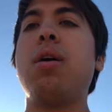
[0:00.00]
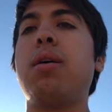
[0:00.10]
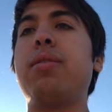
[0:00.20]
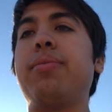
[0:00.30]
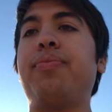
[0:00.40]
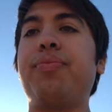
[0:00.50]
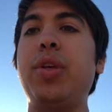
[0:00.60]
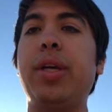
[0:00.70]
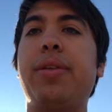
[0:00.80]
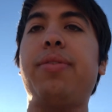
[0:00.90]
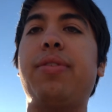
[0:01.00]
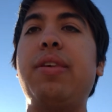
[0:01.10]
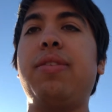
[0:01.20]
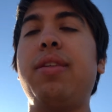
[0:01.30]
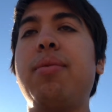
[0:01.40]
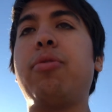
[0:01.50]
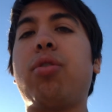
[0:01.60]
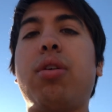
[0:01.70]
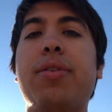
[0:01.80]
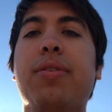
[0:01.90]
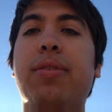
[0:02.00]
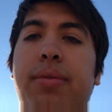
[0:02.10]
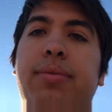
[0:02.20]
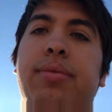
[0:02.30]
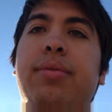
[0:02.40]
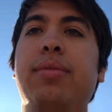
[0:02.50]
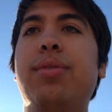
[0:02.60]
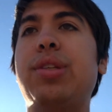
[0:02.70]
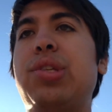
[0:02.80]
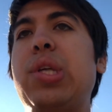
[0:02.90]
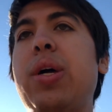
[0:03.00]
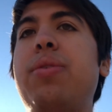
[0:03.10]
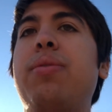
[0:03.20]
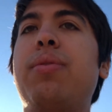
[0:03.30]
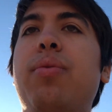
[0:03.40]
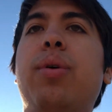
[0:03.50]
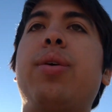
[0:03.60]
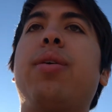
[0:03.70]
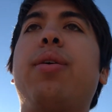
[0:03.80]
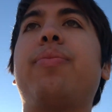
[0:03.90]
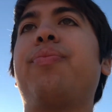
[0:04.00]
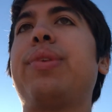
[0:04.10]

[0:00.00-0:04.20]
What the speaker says: You can CC them, of course, with a stun. Whether